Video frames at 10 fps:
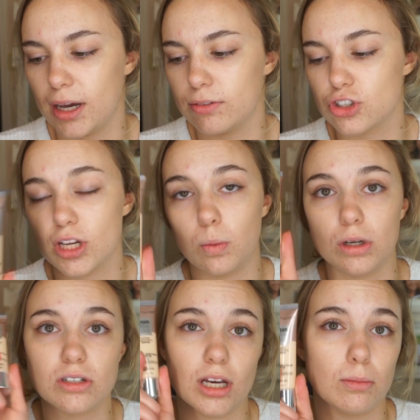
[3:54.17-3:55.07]
I have the shade
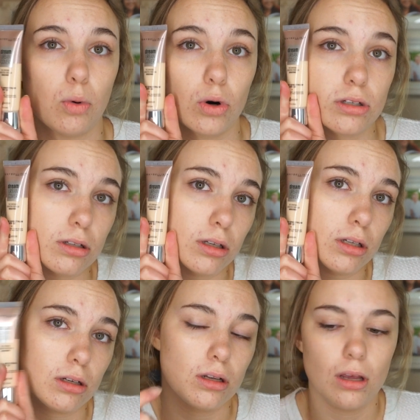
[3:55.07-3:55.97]
110
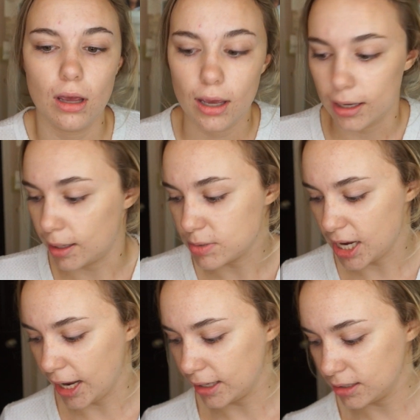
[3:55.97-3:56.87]
Porcelain, and I'm
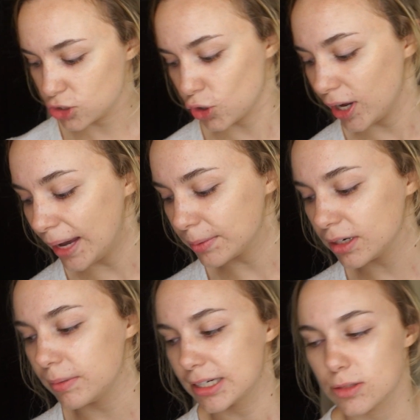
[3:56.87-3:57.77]
tan, so I am
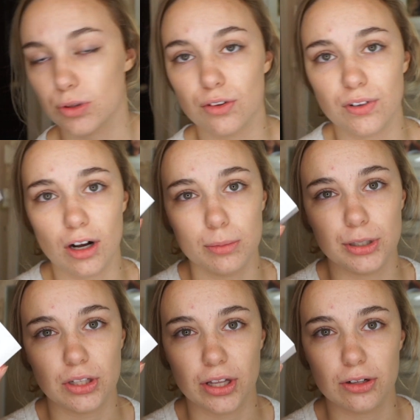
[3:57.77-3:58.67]
going to mix it with the Flower
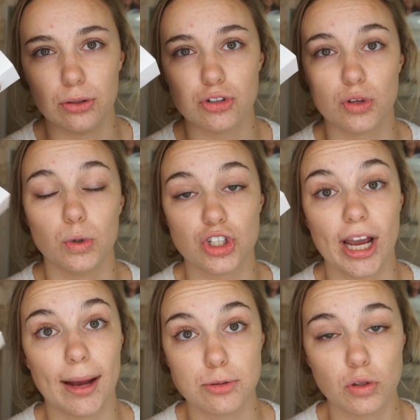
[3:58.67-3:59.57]
Beauty Light Illusion, which
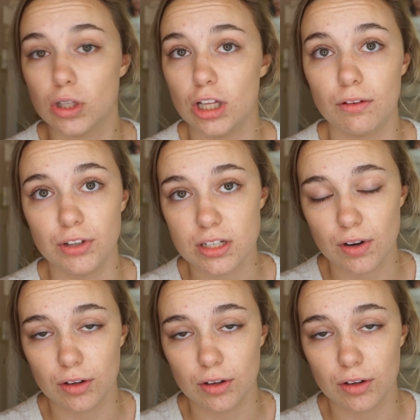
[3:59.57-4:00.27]
I absolutely love this